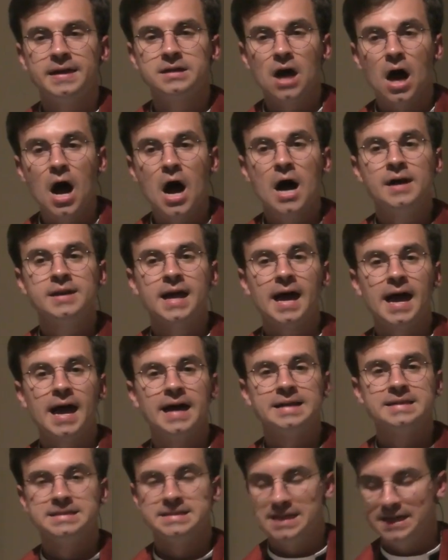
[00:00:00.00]
that God
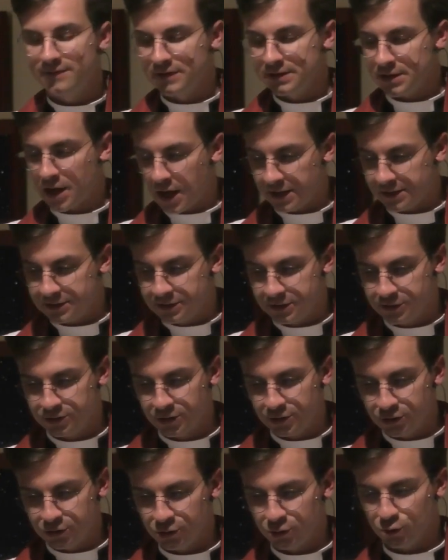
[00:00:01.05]
has given us
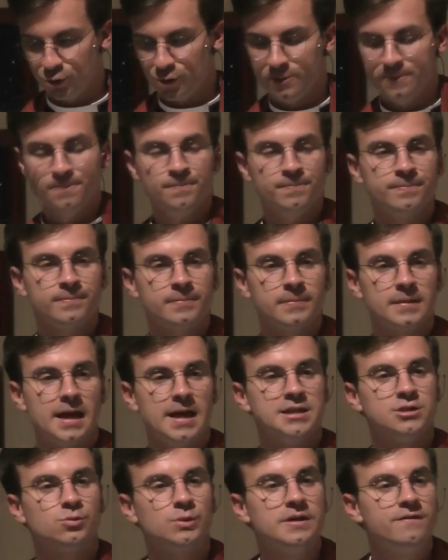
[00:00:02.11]
to do
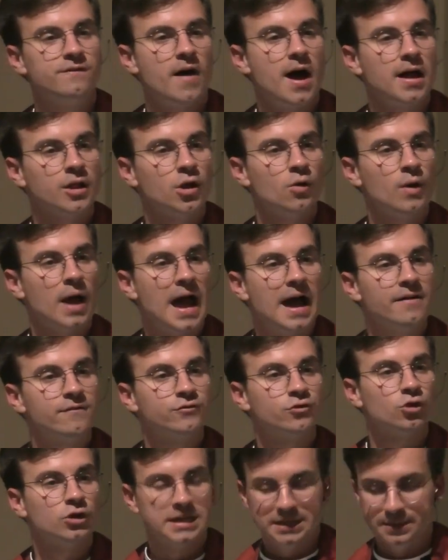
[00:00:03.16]
as we follow
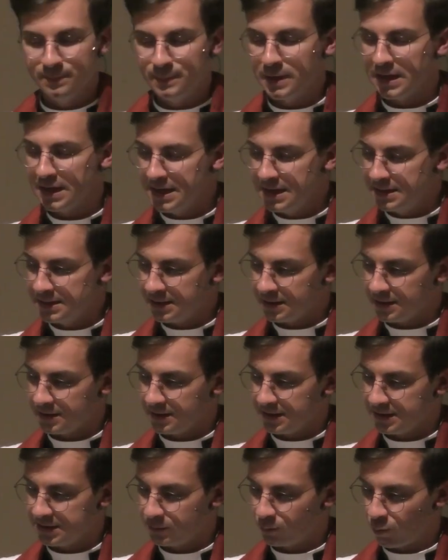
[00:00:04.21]
after Him in
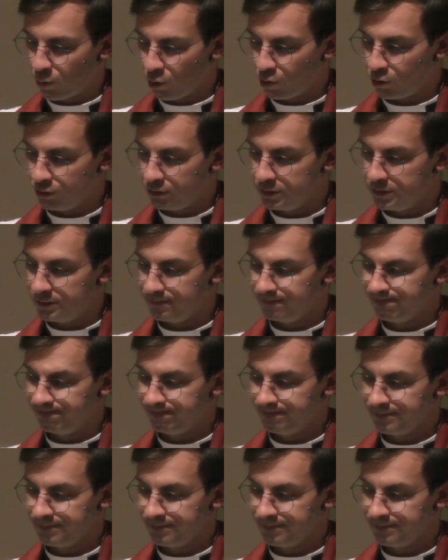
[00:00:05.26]
this world.